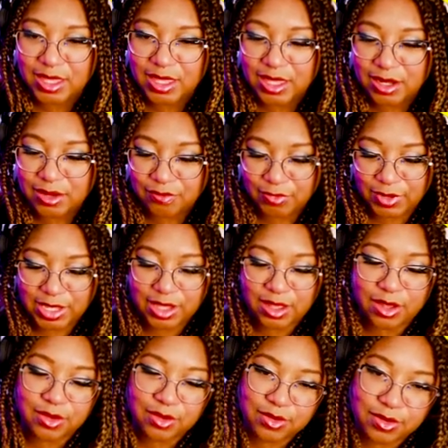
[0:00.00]
In we
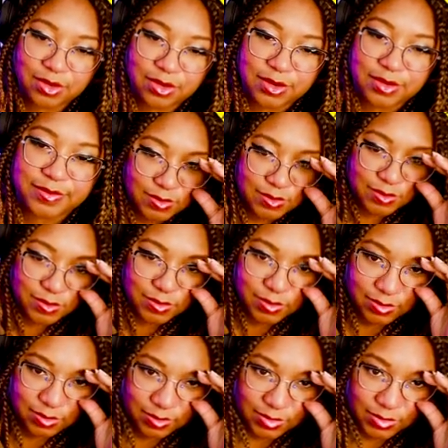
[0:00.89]
go.
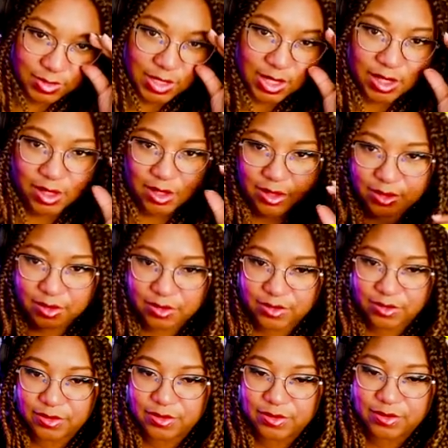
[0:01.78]

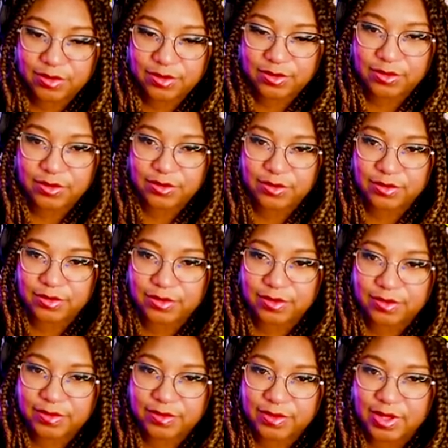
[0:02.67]
Ooh,
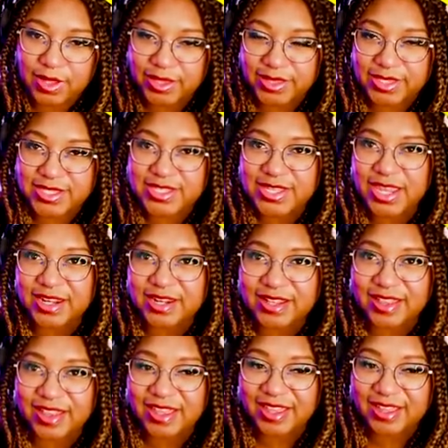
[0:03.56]
I like the stained
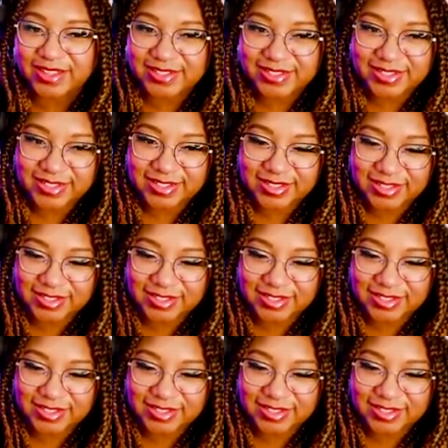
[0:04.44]
glass.